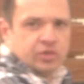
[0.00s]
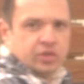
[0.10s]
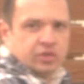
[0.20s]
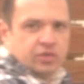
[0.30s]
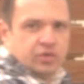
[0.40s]

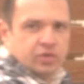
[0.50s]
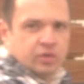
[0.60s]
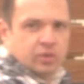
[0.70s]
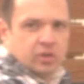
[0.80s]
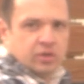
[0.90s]
drilled two
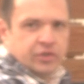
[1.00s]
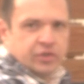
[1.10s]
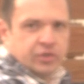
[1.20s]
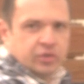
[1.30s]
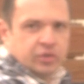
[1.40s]
quarter
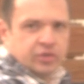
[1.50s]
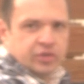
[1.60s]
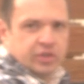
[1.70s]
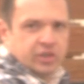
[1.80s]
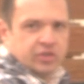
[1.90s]
inch
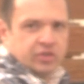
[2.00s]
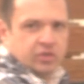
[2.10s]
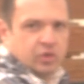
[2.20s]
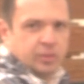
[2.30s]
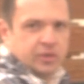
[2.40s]
holes in this
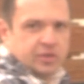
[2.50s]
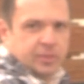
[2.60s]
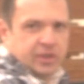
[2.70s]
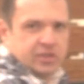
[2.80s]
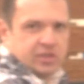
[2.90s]
open
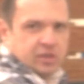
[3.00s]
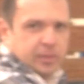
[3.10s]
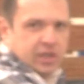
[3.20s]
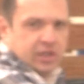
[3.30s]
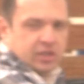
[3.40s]
space in the
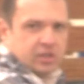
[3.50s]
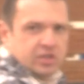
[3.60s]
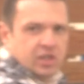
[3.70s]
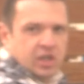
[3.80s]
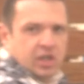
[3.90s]

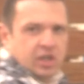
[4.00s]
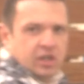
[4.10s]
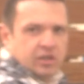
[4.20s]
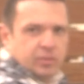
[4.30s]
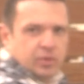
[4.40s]
miners
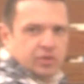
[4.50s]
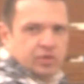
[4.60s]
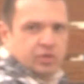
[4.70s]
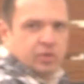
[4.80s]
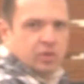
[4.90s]
and put
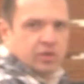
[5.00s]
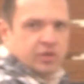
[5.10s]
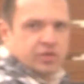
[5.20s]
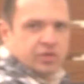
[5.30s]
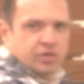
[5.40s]
two quarter
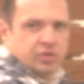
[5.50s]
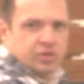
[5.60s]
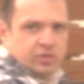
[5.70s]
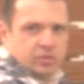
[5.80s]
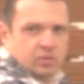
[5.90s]
inch
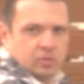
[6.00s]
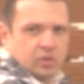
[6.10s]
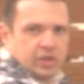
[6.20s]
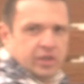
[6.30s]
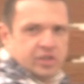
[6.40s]
screws,
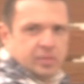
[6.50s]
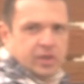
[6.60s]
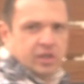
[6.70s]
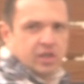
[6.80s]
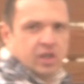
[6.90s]
one in each
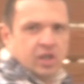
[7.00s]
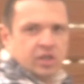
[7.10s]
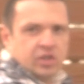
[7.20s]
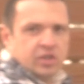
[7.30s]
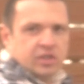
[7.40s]
miner,
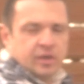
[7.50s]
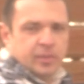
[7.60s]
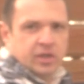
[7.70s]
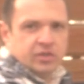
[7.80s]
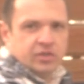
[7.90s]
to
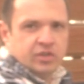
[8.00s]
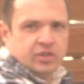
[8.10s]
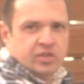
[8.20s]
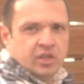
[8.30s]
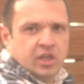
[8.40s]
clamp onto
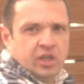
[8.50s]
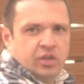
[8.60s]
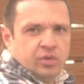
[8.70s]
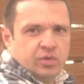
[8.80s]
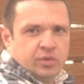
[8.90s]
this
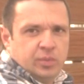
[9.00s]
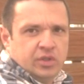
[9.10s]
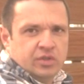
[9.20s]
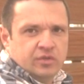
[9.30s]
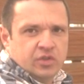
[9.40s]
unit
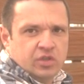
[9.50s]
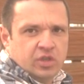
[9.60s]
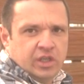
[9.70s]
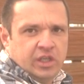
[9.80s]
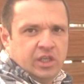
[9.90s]
piece of
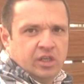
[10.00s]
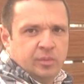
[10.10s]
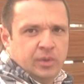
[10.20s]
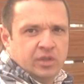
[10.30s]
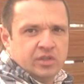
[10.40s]
strut here
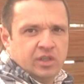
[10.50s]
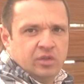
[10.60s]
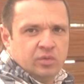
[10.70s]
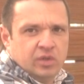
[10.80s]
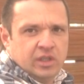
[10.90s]
because I
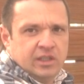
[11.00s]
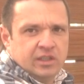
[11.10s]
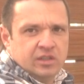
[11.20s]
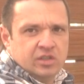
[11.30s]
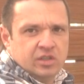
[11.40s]
don't
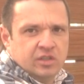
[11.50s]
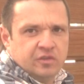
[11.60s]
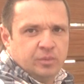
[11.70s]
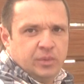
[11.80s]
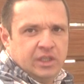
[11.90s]
think there's
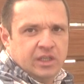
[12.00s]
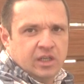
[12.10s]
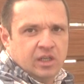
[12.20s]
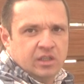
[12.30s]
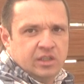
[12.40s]
enough meat
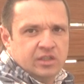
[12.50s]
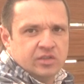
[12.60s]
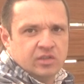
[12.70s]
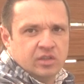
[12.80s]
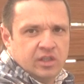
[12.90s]
on
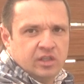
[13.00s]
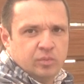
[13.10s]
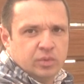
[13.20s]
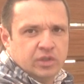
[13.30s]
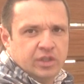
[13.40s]
these uh,
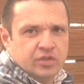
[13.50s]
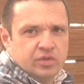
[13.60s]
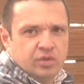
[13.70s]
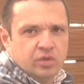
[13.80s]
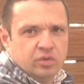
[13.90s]
end plates
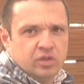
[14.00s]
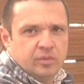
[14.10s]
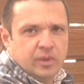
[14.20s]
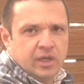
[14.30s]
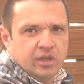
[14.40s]
to hold
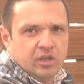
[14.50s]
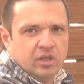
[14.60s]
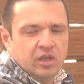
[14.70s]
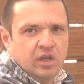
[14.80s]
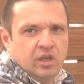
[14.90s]
the miner